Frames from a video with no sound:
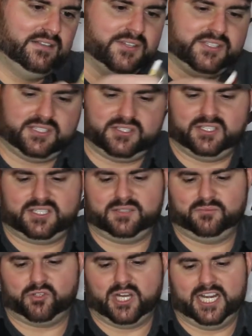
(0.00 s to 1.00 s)
This is just
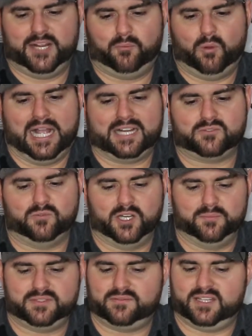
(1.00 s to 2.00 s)
some dried up
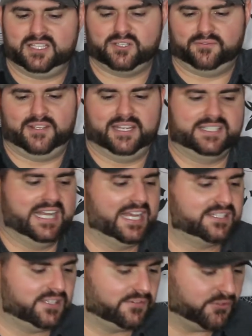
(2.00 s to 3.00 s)
waxworms. These are
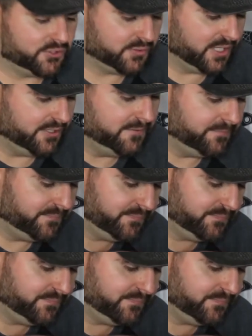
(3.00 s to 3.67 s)
fantastic for trout.